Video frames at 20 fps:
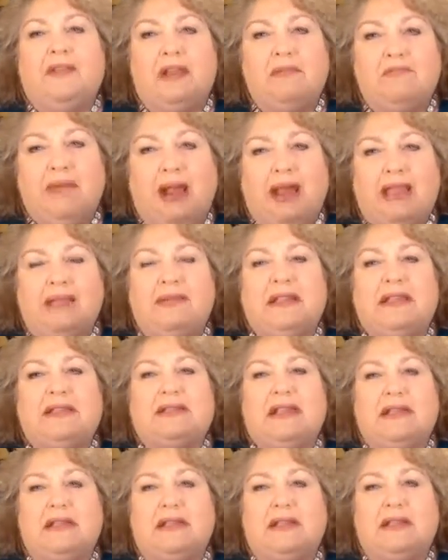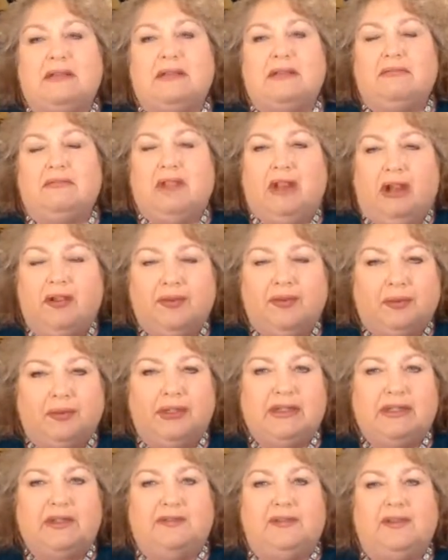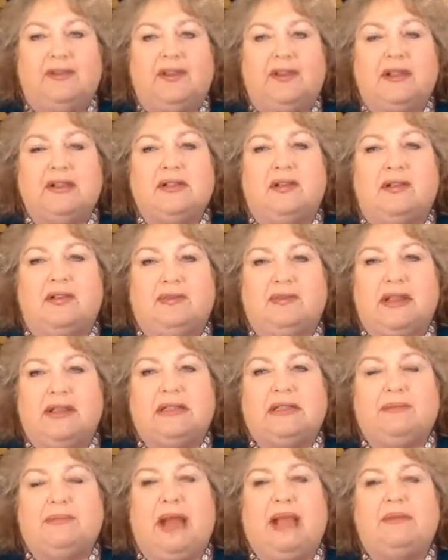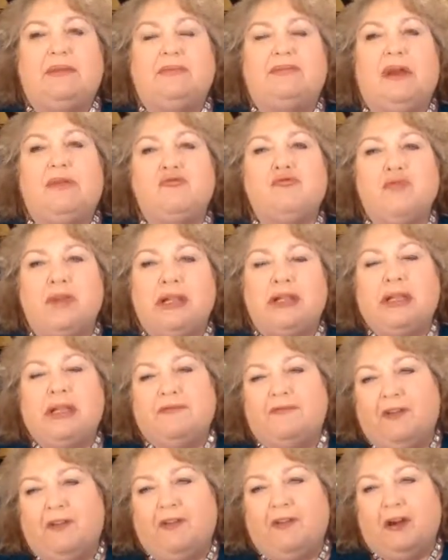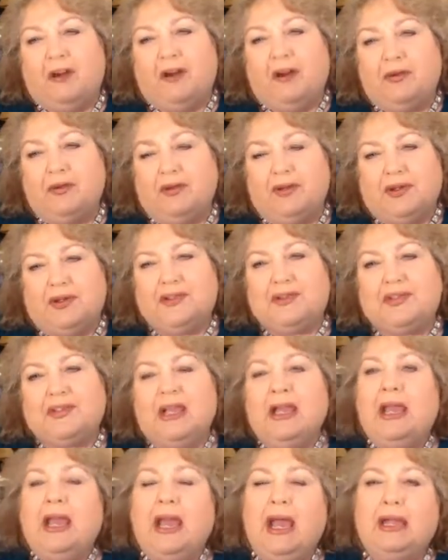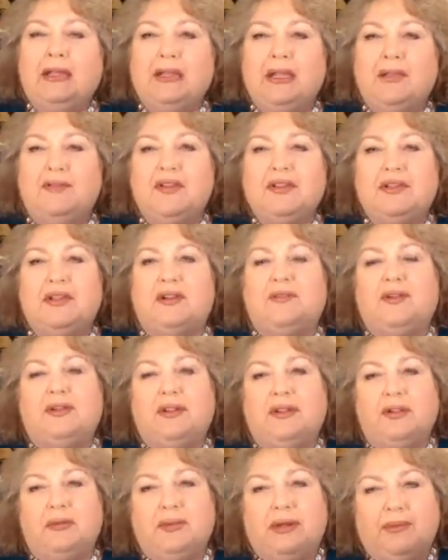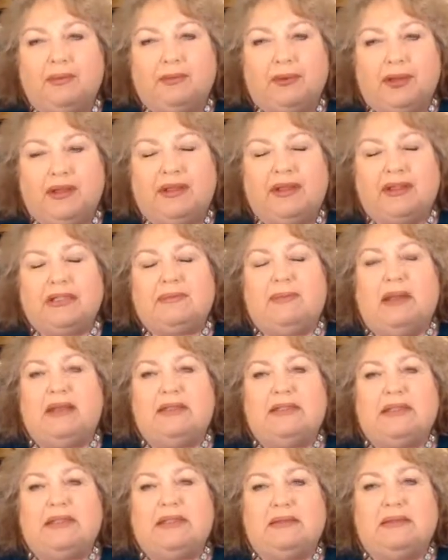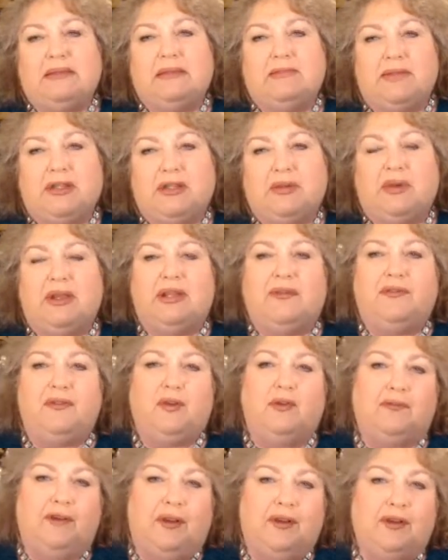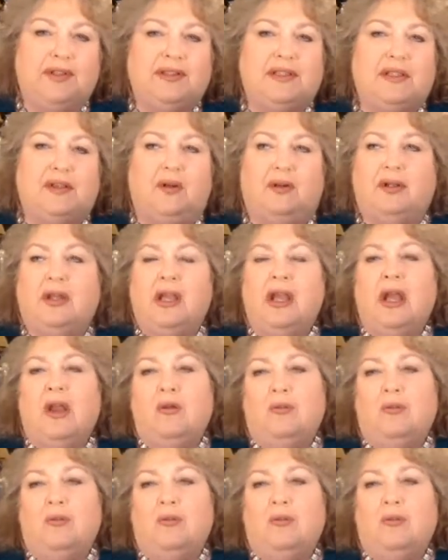then maybe set, 3 different things on the piece of paper, but really focus and give yourself a little bit of breathing space in between. If you're focusing on